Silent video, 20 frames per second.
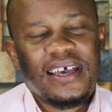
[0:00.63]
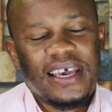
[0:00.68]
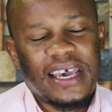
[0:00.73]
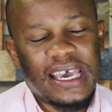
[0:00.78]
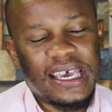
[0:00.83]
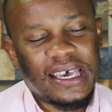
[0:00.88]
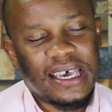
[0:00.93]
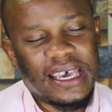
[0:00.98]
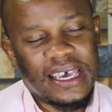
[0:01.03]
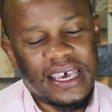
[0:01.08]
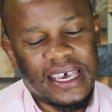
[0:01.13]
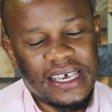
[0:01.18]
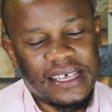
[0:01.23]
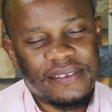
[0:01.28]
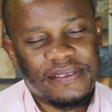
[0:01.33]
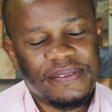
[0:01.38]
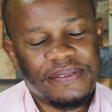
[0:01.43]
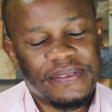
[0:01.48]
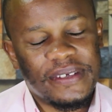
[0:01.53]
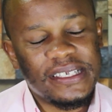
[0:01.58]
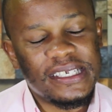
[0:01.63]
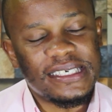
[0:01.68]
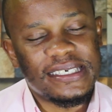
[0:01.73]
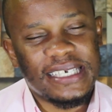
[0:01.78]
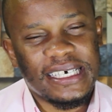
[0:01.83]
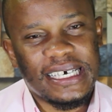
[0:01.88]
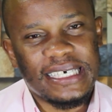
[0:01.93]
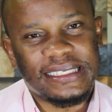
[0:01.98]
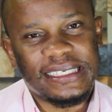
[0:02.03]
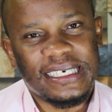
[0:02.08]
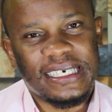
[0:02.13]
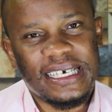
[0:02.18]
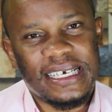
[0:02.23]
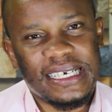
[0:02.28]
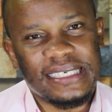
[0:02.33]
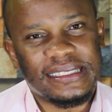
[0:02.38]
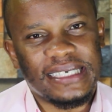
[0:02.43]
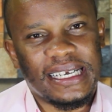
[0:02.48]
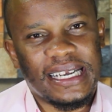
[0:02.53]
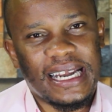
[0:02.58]
Hey, this is Teke Teke
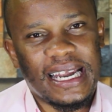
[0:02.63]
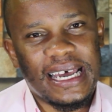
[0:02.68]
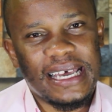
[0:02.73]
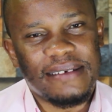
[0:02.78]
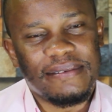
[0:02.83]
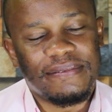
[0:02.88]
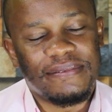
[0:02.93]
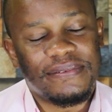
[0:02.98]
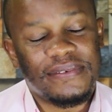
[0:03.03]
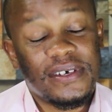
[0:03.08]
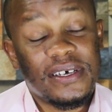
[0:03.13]
Nation Live,